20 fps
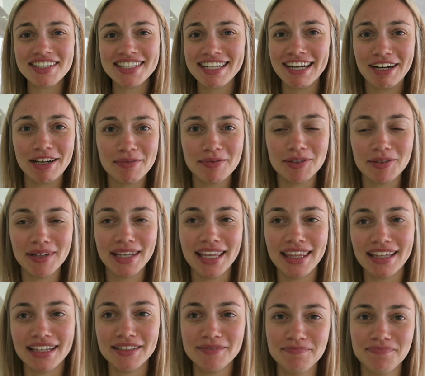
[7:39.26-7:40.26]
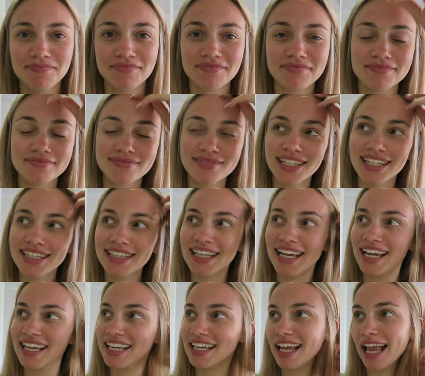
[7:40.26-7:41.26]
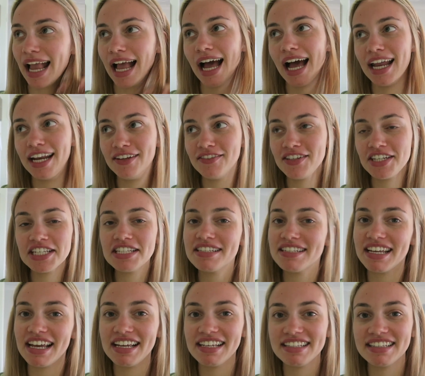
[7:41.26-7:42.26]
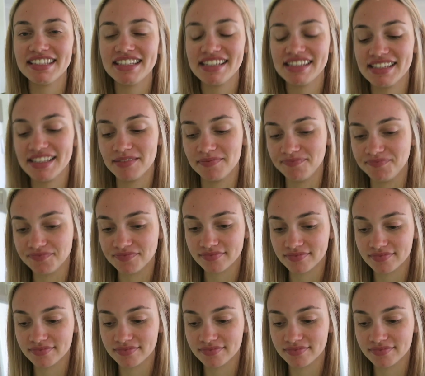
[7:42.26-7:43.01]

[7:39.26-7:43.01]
not terrible either. Like it kind of just tastes,